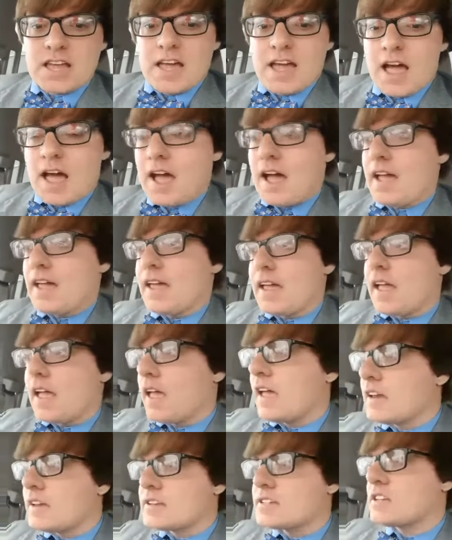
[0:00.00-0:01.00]
Uh,
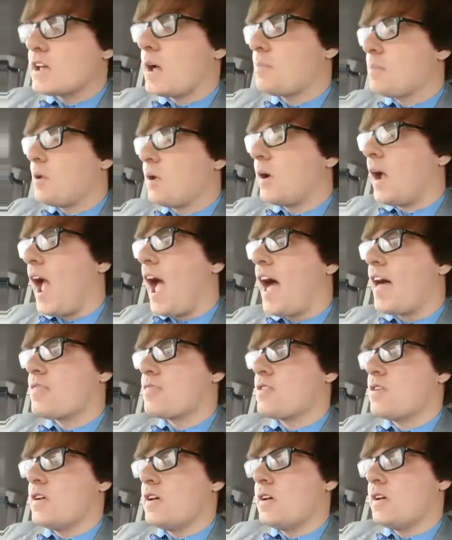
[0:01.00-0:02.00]
hit us up here at
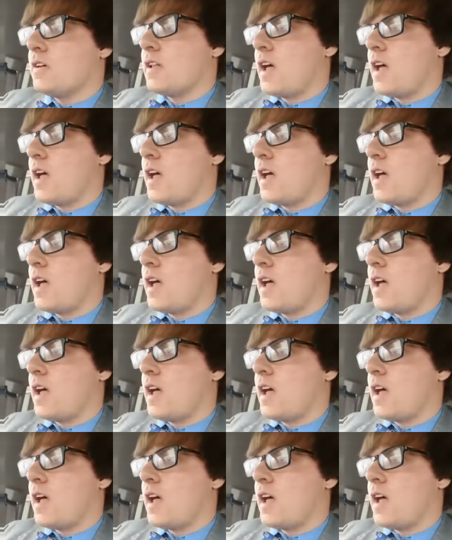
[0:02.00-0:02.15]
the